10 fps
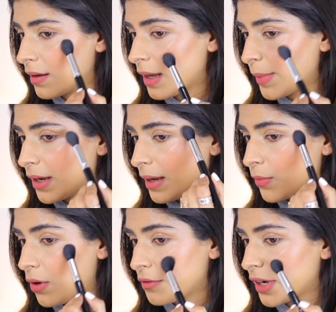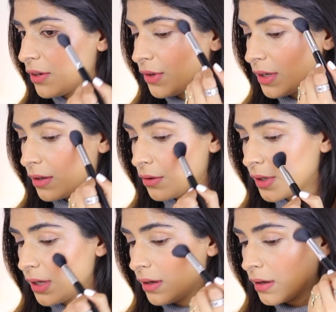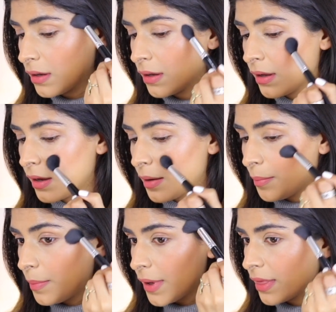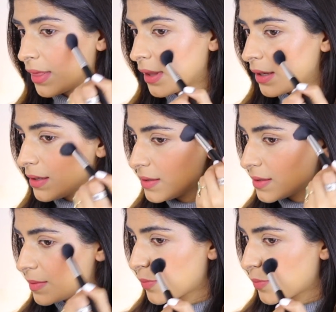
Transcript: I mean, I'm already really glowy, but this